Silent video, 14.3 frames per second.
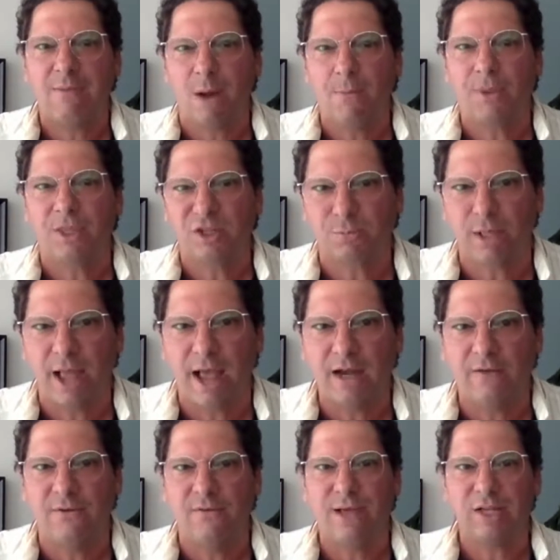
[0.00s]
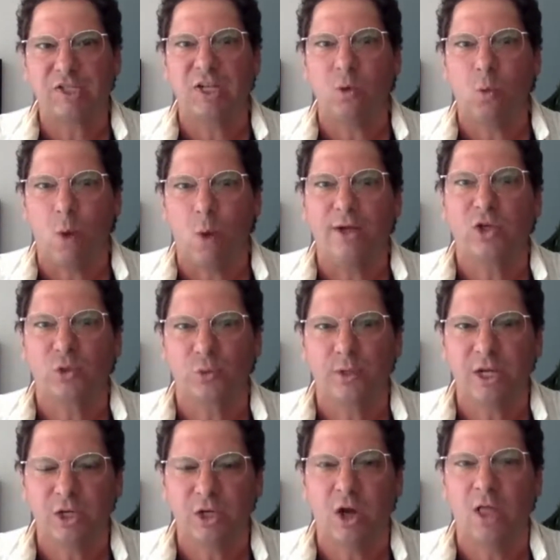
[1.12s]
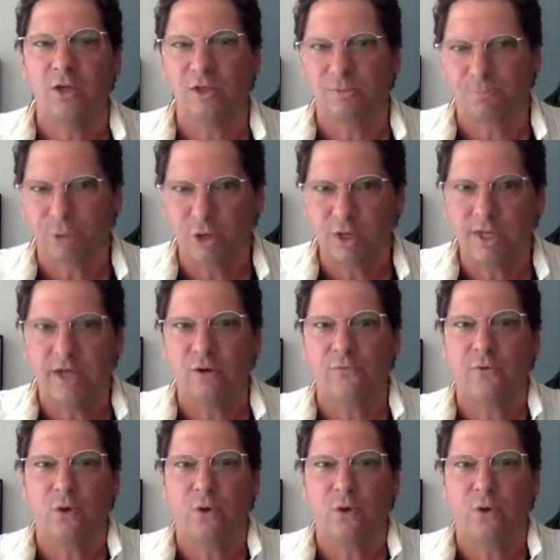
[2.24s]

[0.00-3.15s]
up with this plan of investing $1 trillion per year